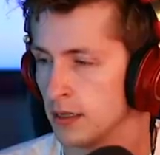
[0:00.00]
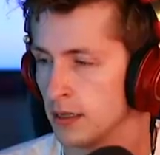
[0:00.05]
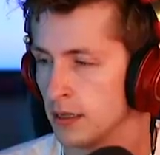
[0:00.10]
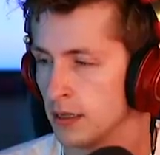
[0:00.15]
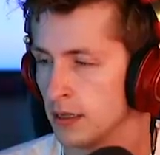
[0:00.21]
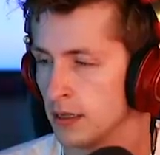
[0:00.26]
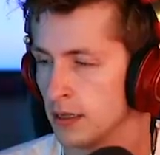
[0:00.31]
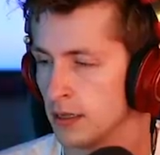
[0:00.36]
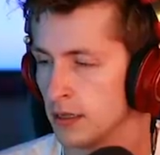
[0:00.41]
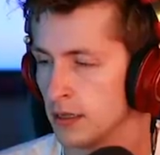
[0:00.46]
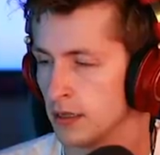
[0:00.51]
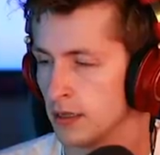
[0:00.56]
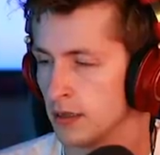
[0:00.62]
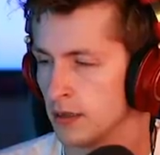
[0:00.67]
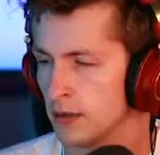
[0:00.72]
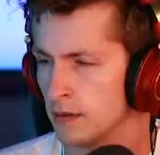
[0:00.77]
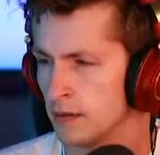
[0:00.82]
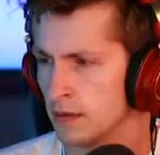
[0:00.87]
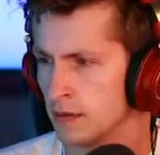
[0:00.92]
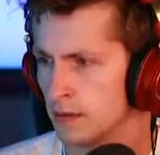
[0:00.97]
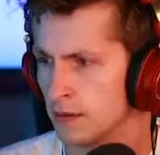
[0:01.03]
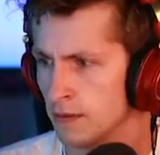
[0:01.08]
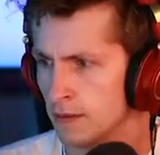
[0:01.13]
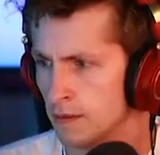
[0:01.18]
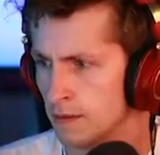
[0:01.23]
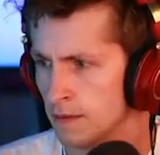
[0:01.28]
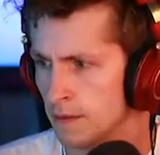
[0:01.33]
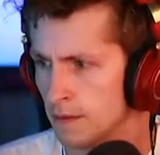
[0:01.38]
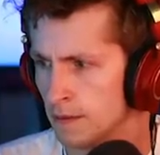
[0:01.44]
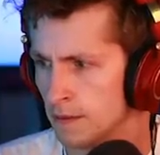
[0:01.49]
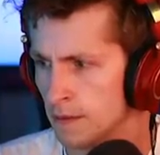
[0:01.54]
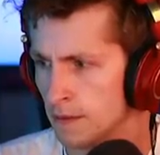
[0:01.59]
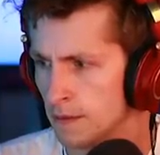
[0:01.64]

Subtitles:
No one is speaking in this clip.